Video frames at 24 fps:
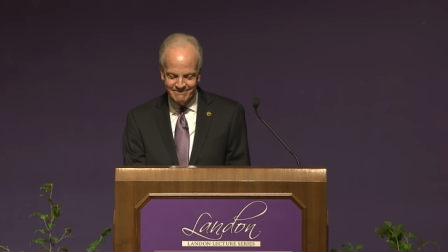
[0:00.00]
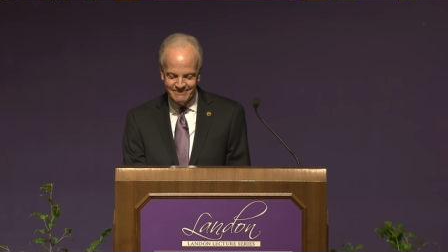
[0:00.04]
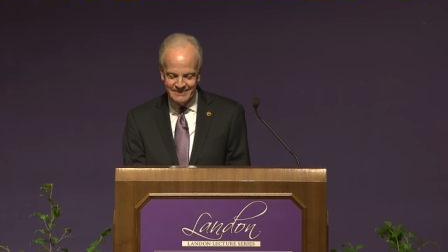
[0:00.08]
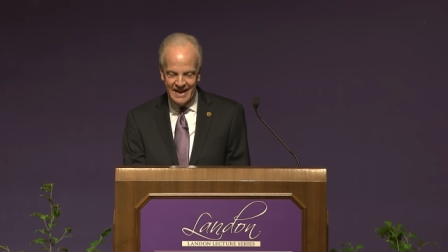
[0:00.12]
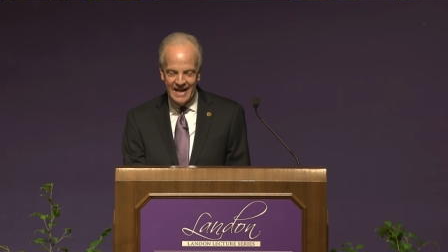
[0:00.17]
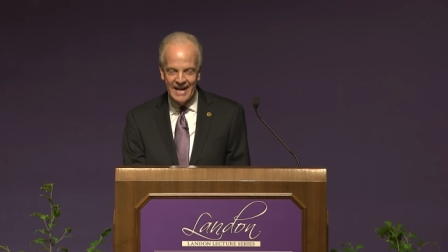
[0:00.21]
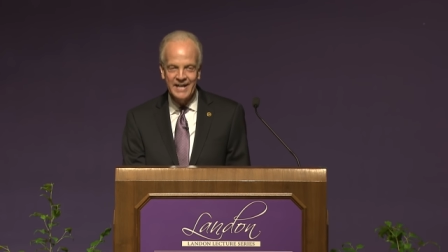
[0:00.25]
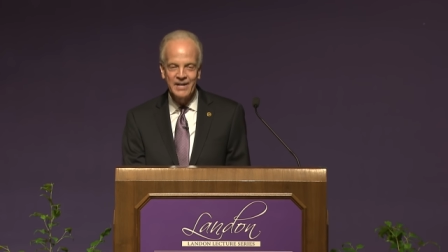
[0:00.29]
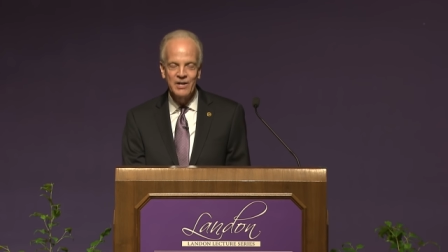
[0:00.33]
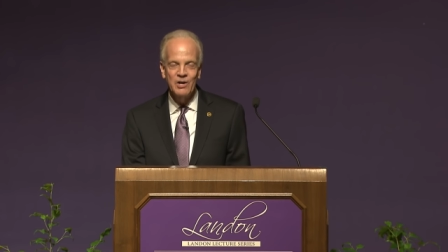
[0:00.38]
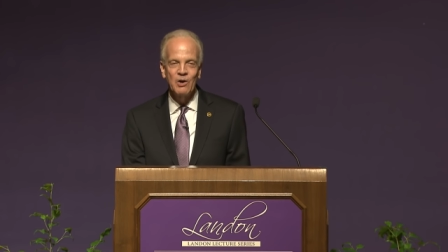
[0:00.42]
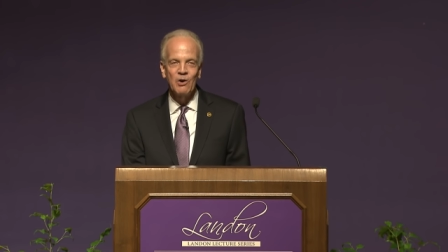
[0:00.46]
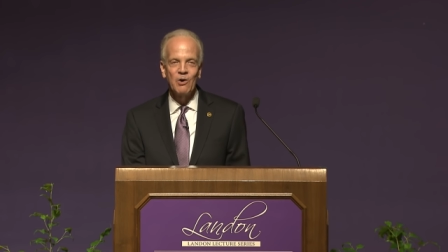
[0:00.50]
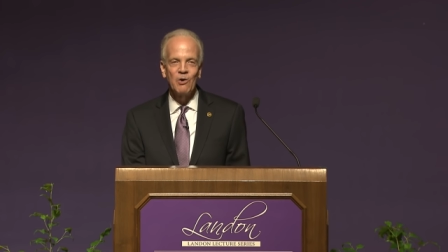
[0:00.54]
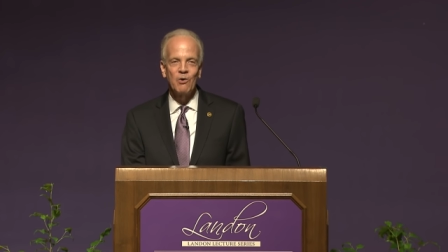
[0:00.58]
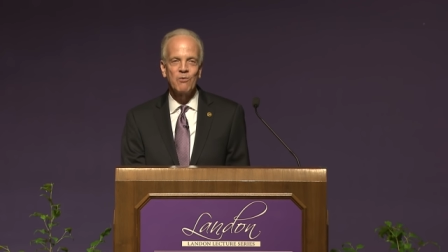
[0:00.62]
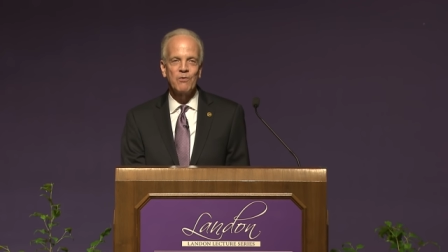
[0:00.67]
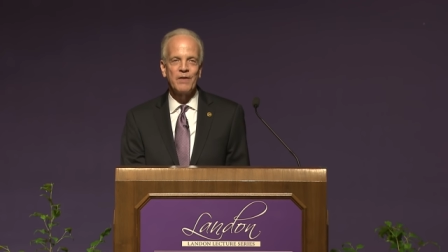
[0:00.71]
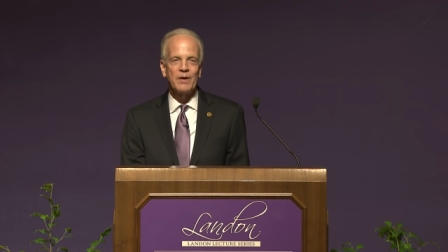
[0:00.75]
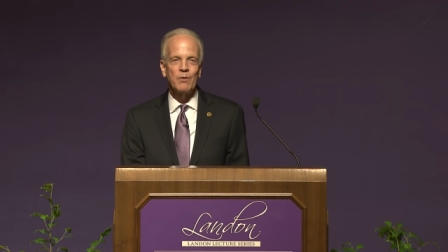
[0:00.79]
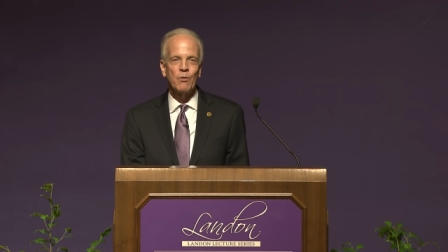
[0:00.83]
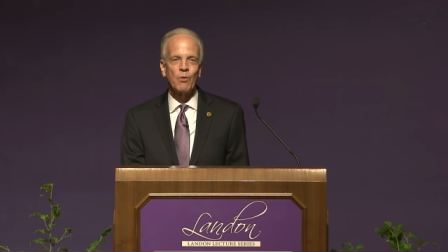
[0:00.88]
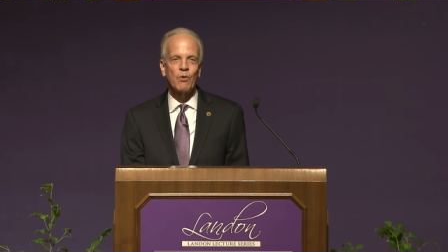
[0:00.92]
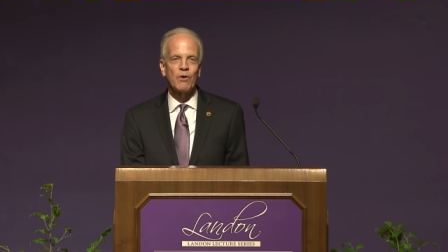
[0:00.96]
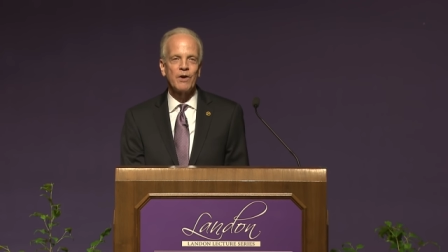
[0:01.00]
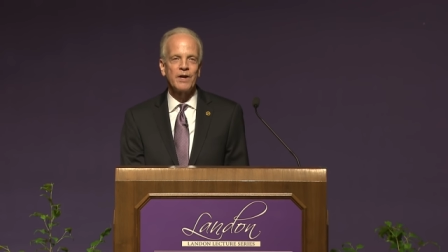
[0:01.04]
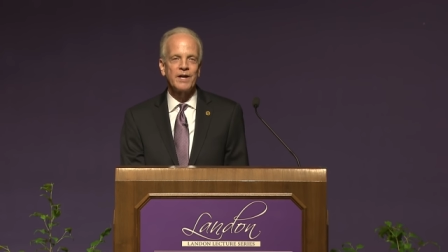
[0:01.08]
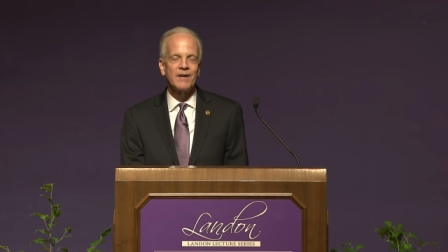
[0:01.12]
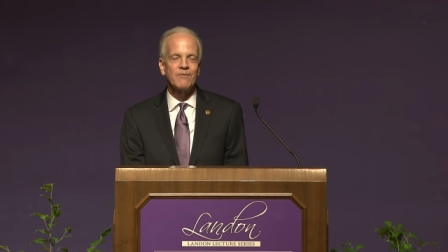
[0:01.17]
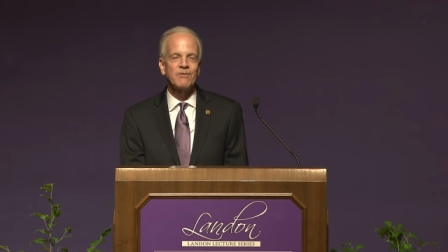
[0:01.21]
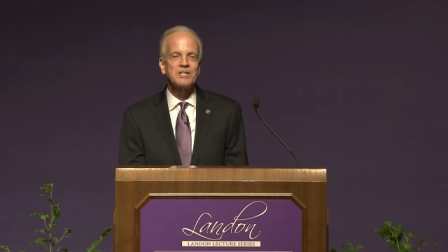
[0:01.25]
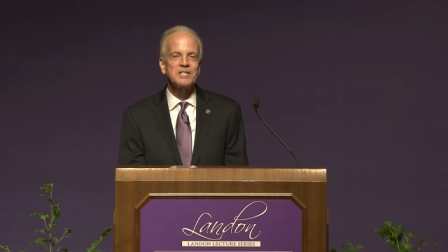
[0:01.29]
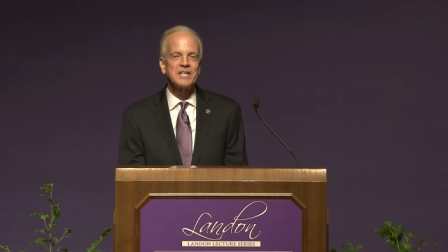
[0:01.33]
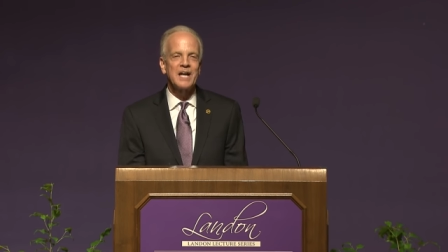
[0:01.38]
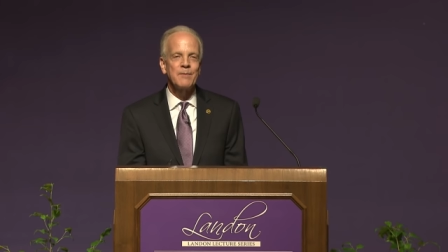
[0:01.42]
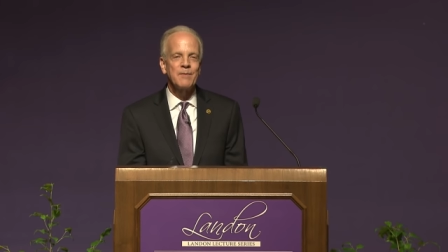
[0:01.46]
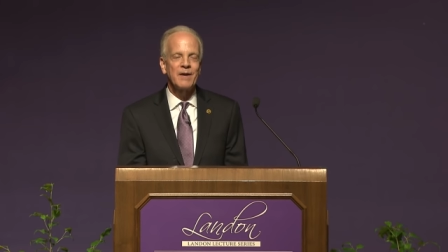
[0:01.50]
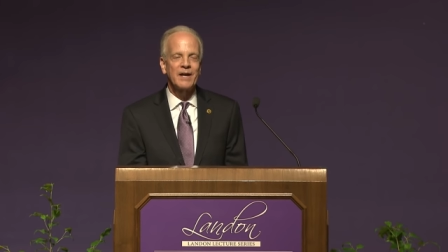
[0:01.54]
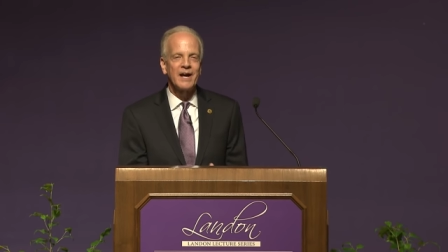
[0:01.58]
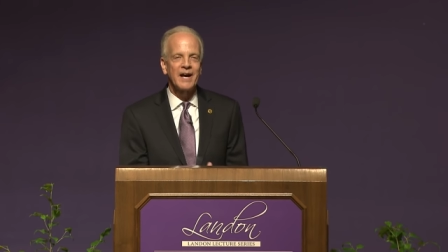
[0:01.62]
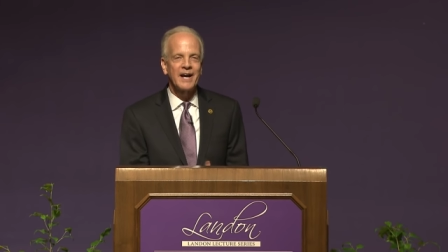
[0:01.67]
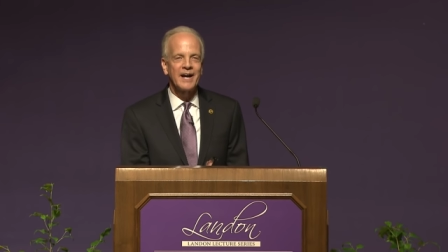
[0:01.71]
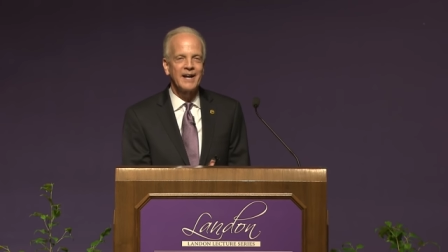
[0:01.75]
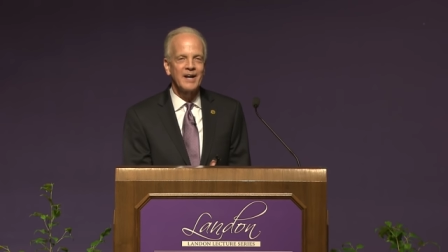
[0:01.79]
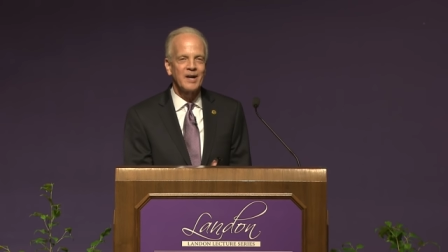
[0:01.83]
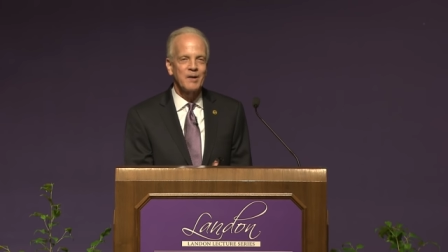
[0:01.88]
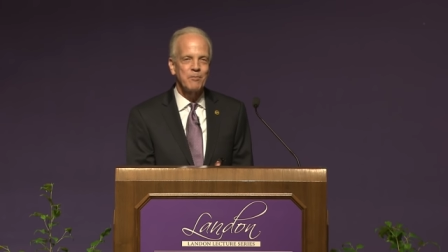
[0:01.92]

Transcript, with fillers: I know they worried every time I got an